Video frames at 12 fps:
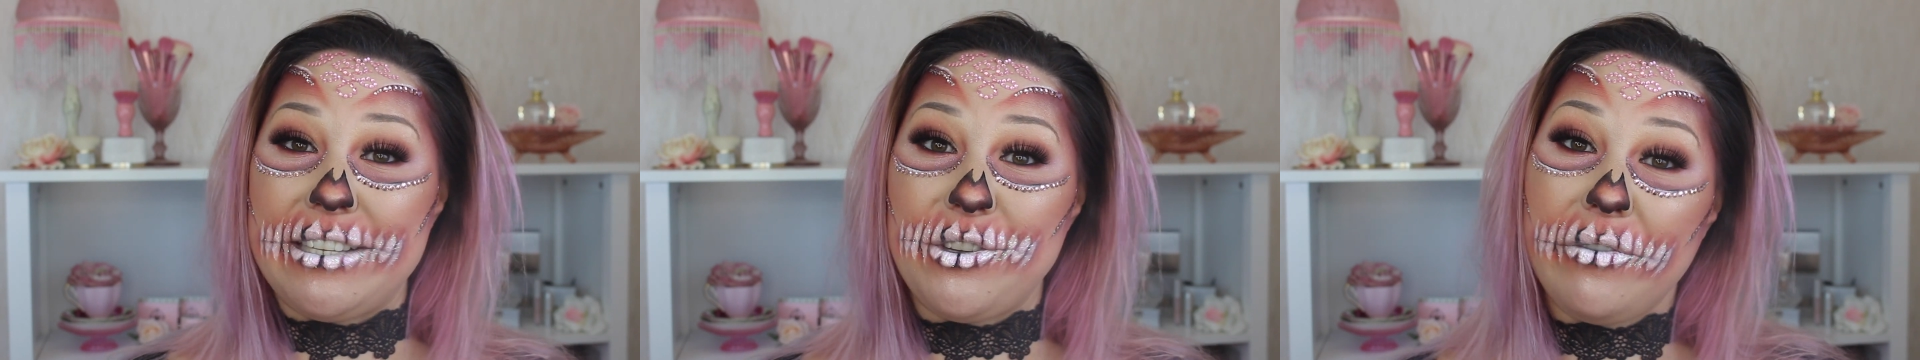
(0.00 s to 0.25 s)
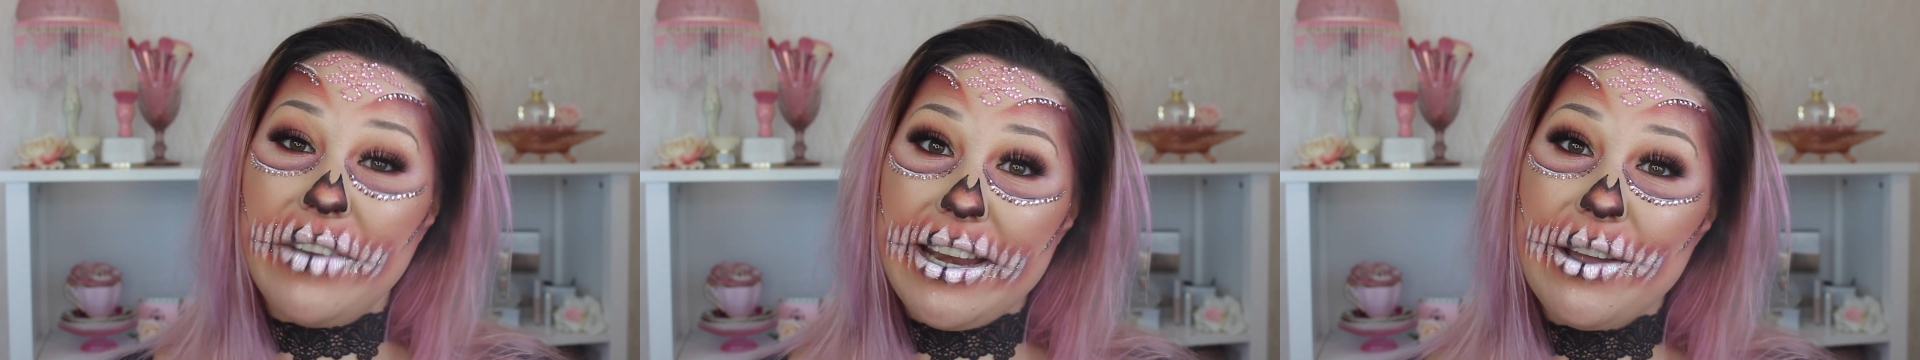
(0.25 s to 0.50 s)
a
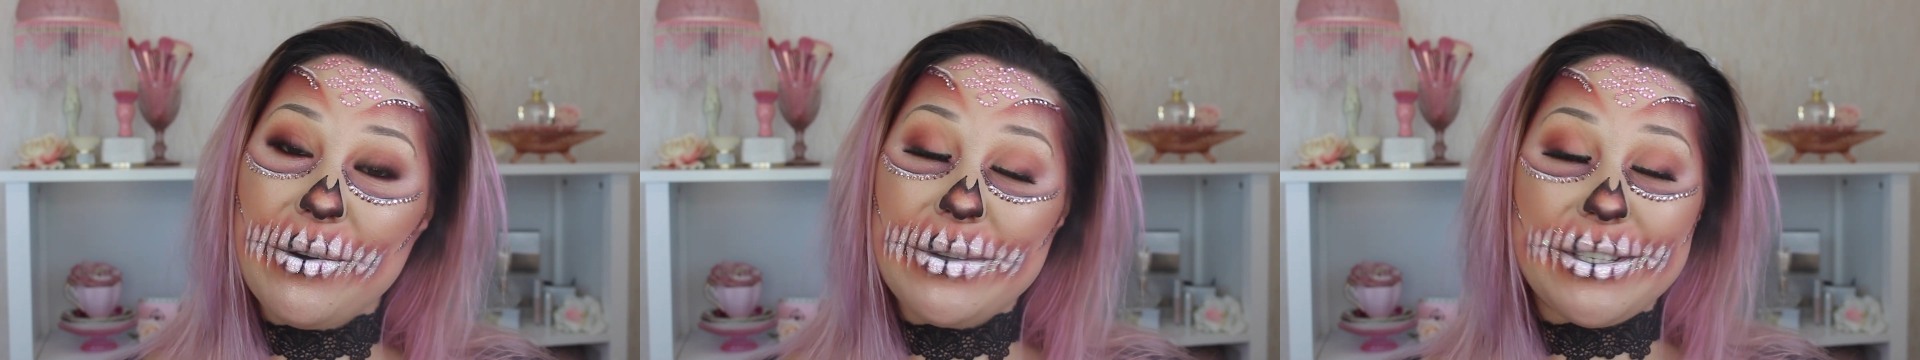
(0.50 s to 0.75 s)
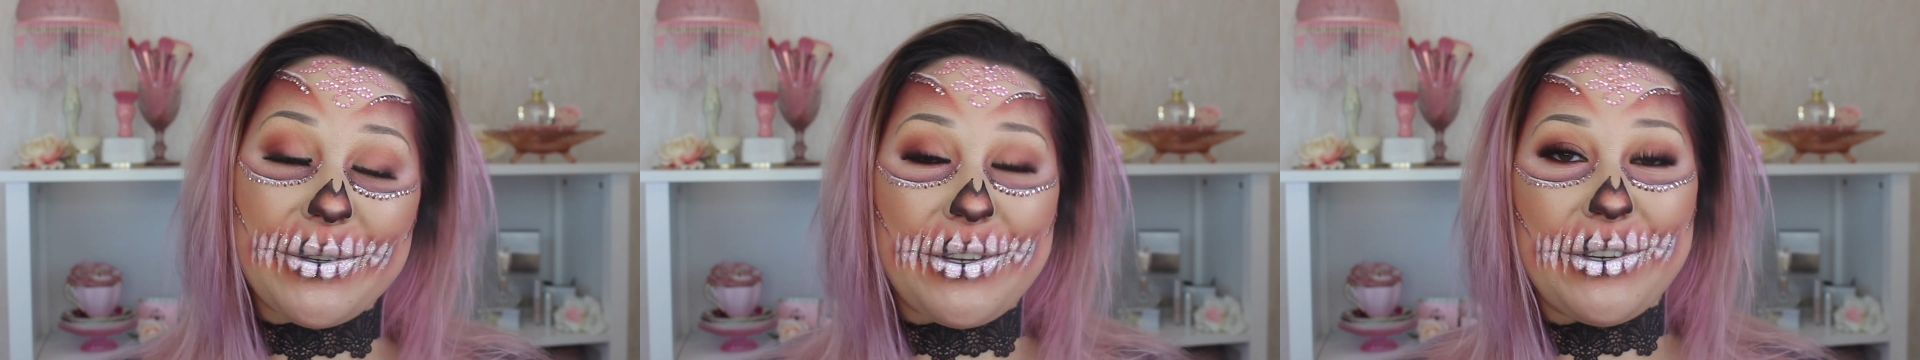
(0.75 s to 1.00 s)
new video,
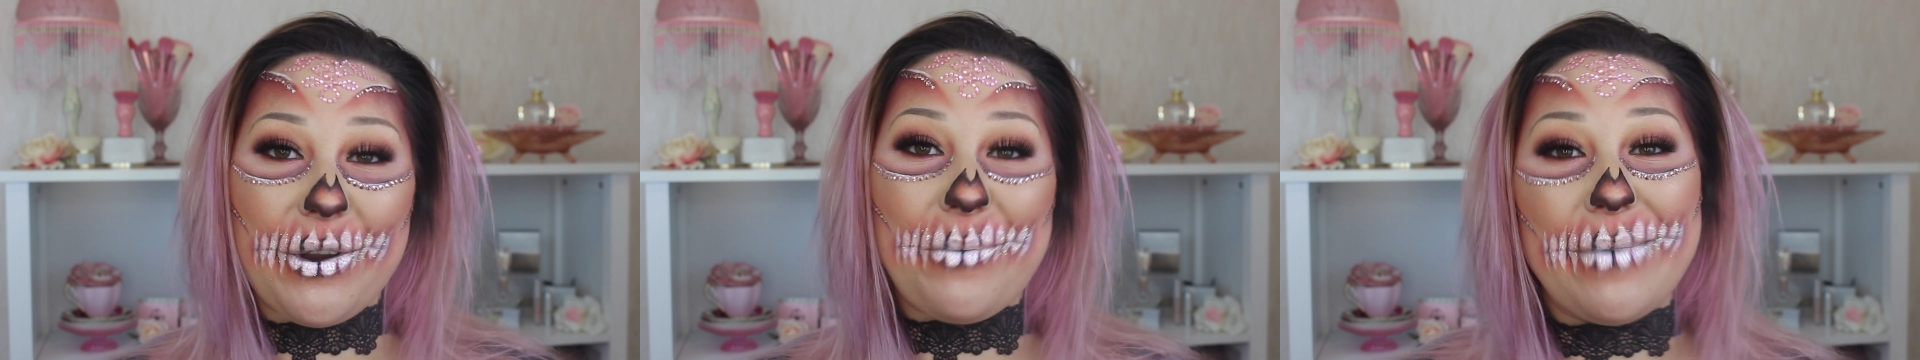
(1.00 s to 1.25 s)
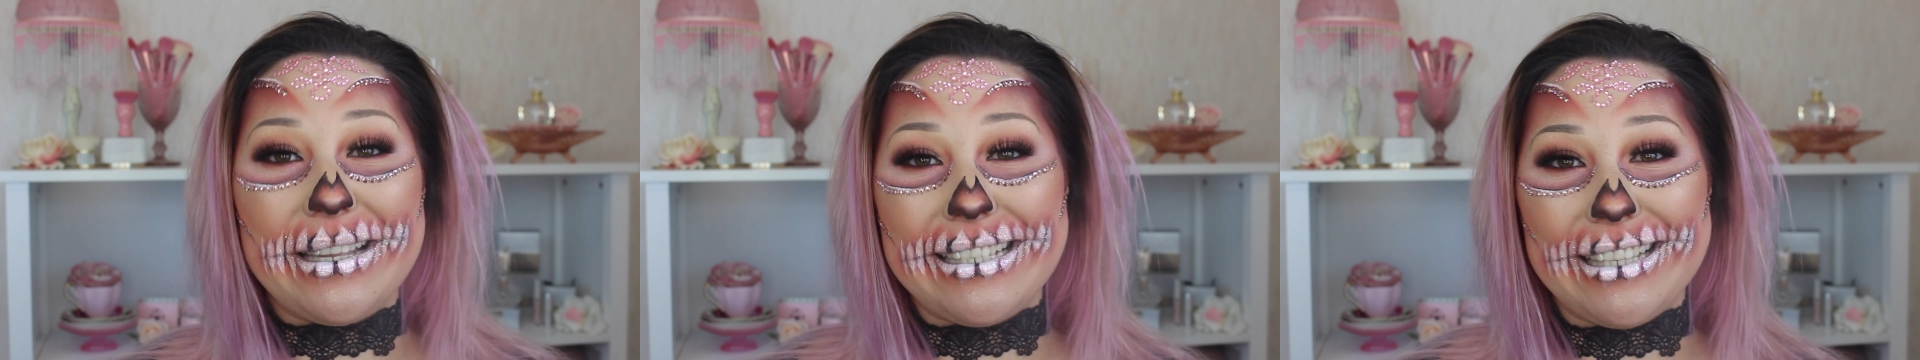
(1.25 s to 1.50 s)
so you
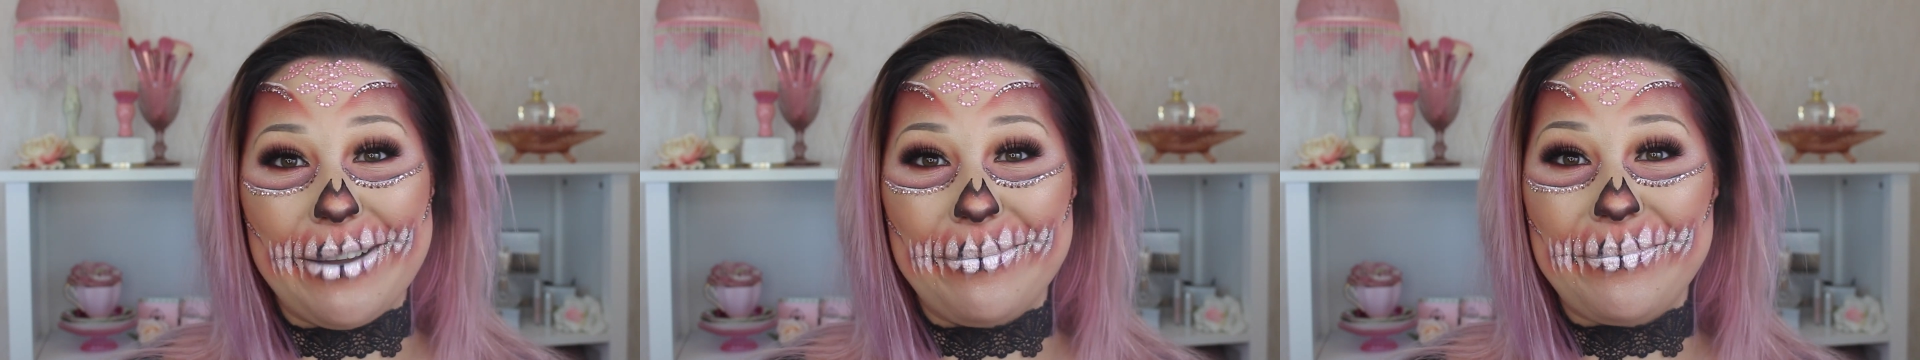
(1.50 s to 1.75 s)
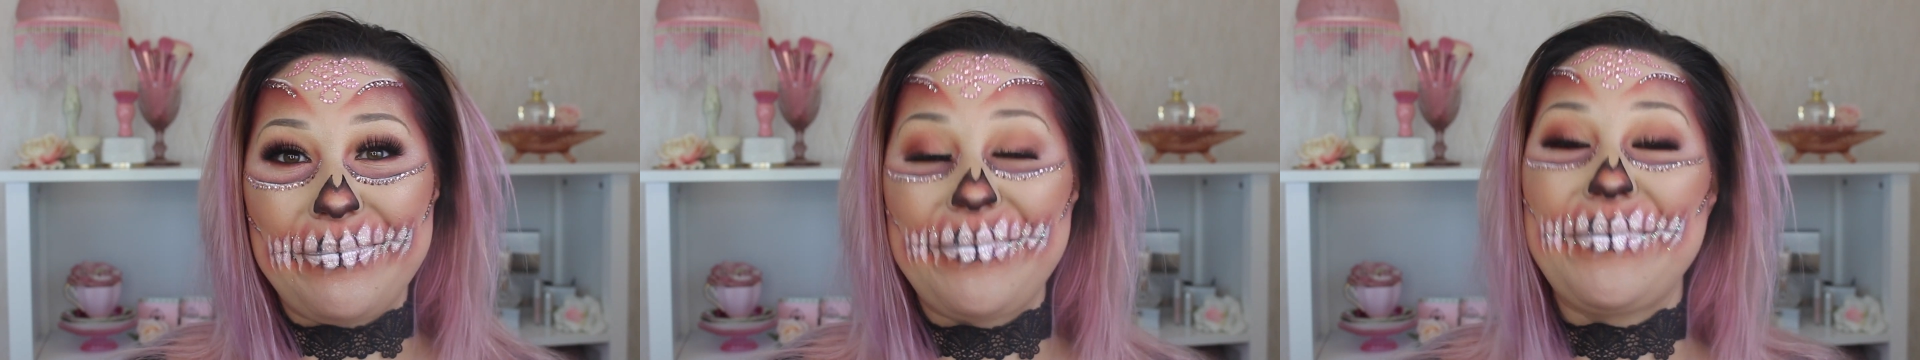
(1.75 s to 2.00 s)
don't miss
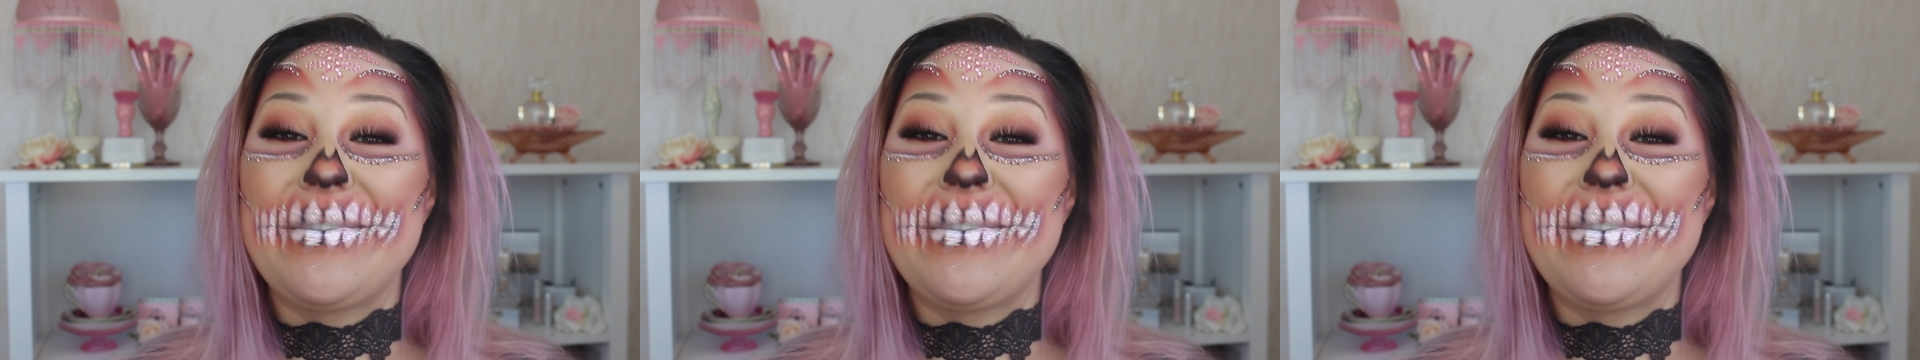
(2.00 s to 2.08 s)
them.